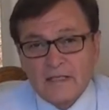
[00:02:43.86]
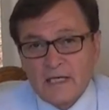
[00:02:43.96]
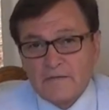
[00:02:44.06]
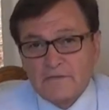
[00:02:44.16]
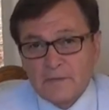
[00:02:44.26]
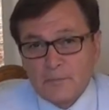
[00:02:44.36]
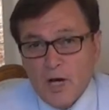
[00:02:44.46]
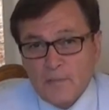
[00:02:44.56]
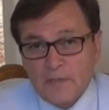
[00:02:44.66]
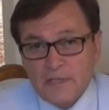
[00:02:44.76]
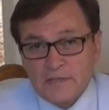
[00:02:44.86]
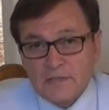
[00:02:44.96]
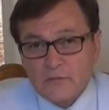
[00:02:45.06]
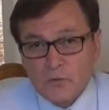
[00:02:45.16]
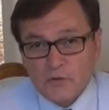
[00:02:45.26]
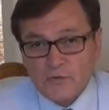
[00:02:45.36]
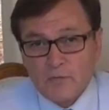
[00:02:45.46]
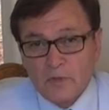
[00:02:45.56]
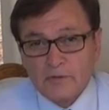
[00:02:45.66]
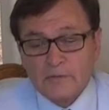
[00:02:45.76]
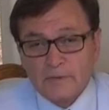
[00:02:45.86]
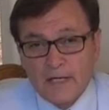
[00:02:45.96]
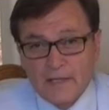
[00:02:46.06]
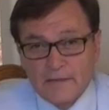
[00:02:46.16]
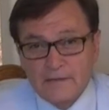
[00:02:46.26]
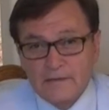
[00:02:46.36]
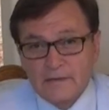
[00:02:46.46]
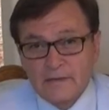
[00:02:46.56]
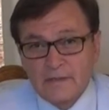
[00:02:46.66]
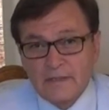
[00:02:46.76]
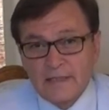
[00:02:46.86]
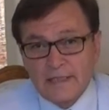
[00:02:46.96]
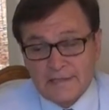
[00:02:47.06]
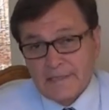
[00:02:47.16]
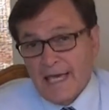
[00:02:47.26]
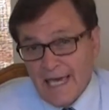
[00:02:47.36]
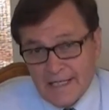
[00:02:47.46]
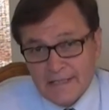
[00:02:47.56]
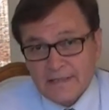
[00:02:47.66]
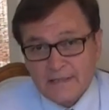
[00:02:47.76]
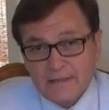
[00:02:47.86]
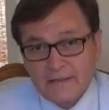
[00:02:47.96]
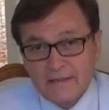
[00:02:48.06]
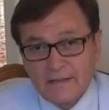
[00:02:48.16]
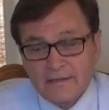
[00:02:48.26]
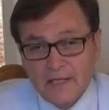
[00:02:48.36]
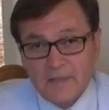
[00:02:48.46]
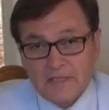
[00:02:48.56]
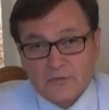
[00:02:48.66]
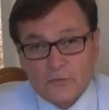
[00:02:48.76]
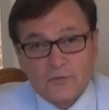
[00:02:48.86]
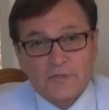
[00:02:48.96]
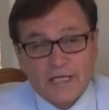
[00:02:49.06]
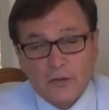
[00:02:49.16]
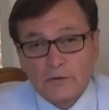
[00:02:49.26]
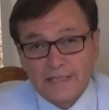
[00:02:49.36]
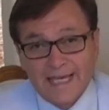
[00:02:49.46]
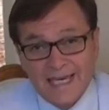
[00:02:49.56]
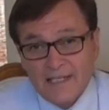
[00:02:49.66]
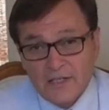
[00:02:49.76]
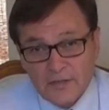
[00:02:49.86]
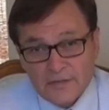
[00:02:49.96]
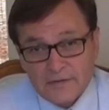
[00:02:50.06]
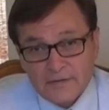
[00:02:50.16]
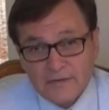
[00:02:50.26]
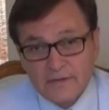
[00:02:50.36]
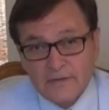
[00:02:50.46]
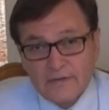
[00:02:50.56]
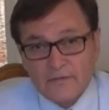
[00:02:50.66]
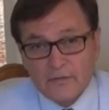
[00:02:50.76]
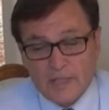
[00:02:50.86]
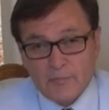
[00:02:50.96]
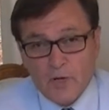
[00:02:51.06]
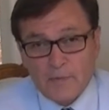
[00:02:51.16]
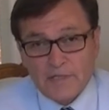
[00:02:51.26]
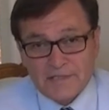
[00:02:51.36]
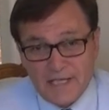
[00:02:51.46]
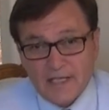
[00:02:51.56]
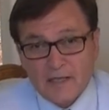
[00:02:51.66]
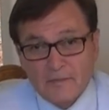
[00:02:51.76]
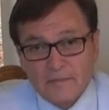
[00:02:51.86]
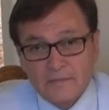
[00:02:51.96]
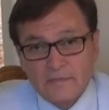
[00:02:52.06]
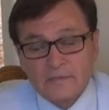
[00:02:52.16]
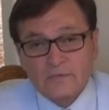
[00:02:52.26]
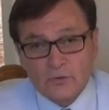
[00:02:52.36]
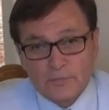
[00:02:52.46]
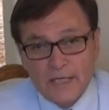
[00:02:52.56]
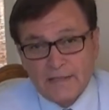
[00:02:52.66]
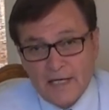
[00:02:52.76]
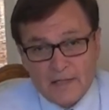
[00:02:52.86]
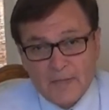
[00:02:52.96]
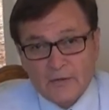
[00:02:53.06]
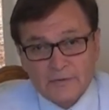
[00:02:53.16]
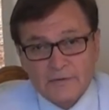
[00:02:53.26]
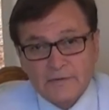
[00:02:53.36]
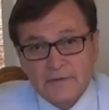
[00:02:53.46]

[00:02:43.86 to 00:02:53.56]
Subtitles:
If the property's gross rent multiplier is 8, that means it's going to take only 8 years for that property's income to pay that amount.